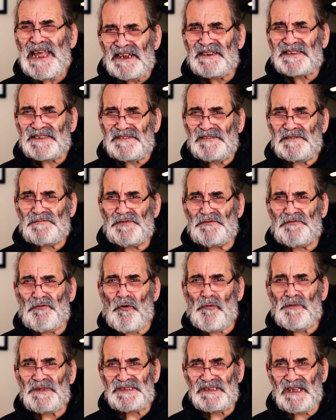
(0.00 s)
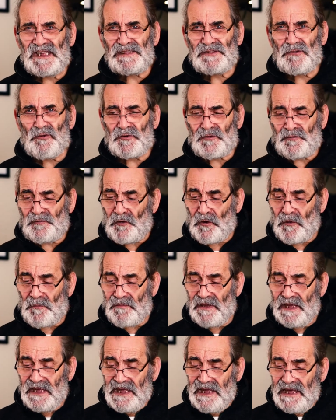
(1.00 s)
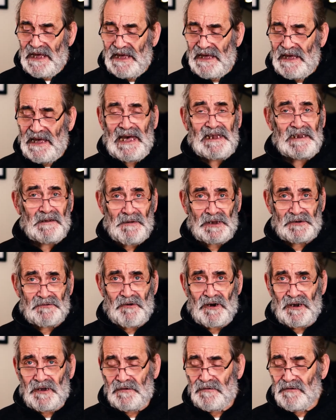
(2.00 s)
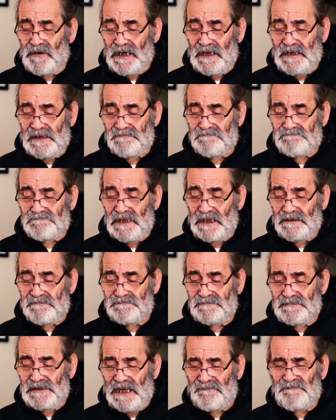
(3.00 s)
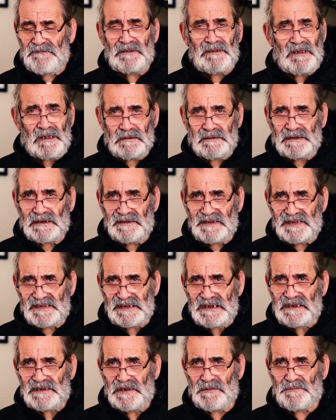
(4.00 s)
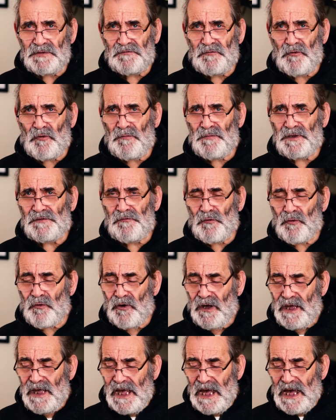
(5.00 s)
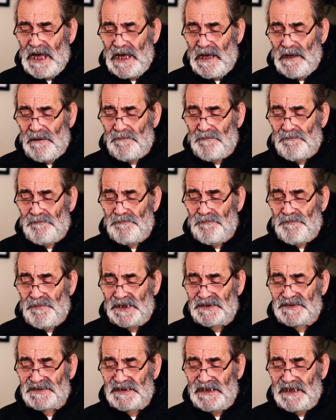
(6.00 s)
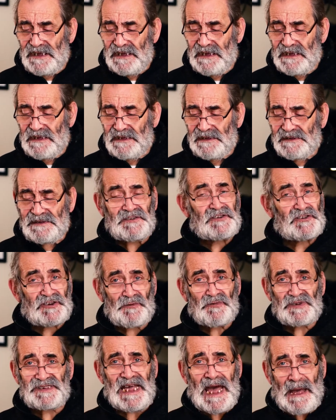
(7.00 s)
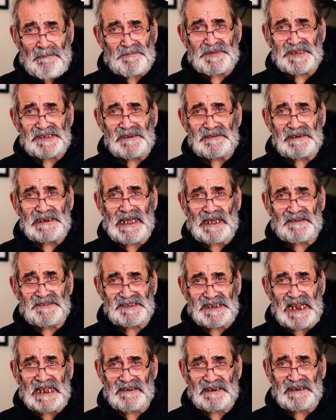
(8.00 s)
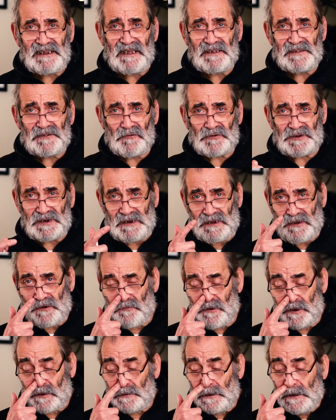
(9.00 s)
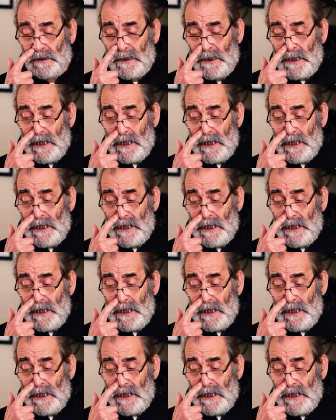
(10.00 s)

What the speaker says: excellent performance, I thought, from Anna Munro. I haven't knowingly seen her perform before, but she was absolutely outstanding, I thought, in her role.